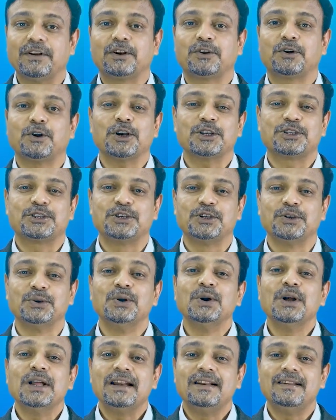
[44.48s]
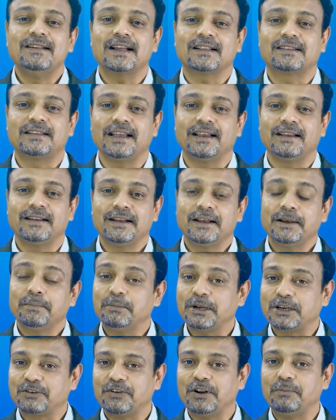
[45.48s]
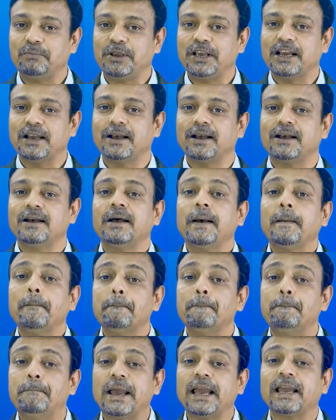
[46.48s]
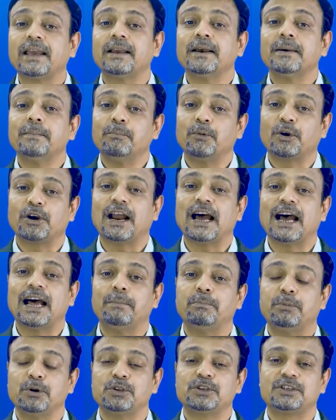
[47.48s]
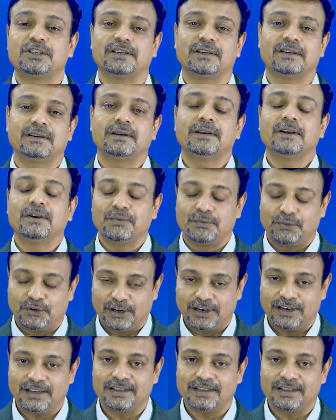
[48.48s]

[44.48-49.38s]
will cost you nothing but will be a big morale booster for